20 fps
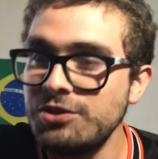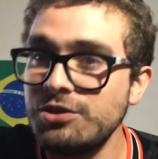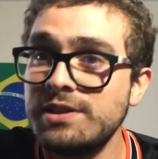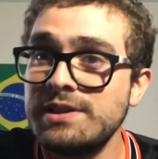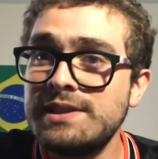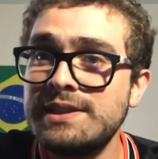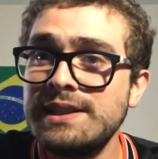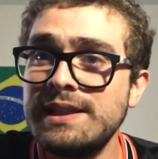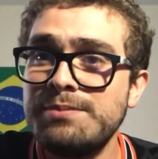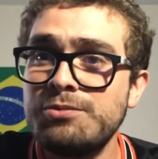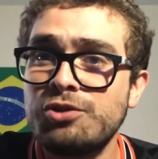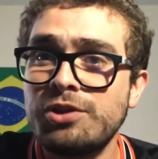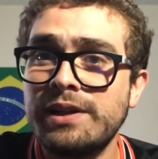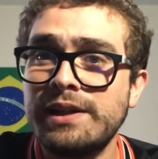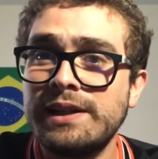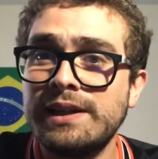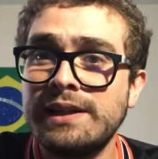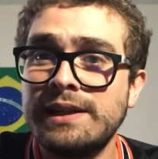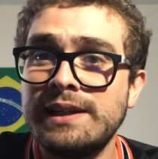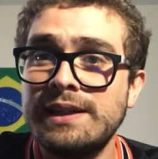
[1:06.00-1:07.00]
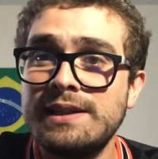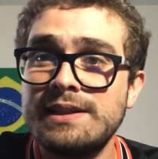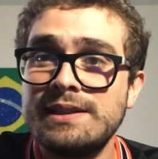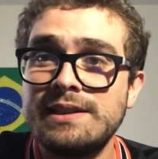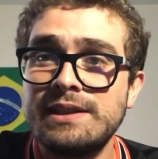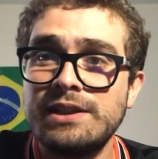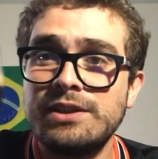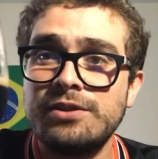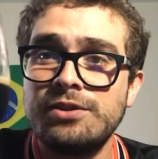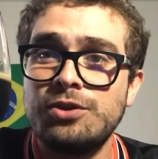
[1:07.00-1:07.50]
you can see, I'm drinking a Guinness
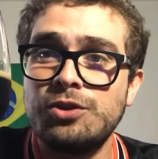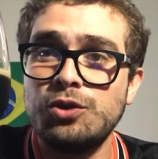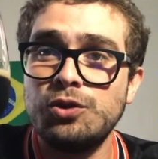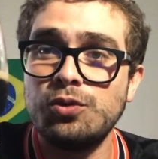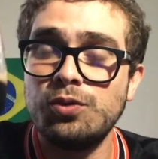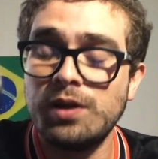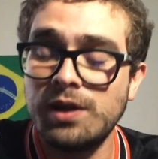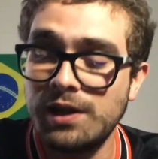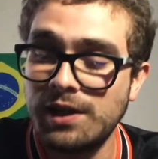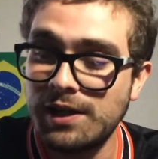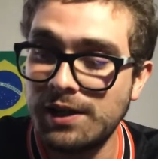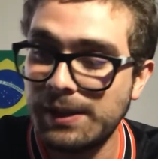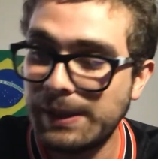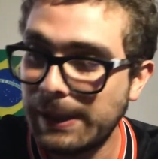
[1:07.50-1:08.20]
here to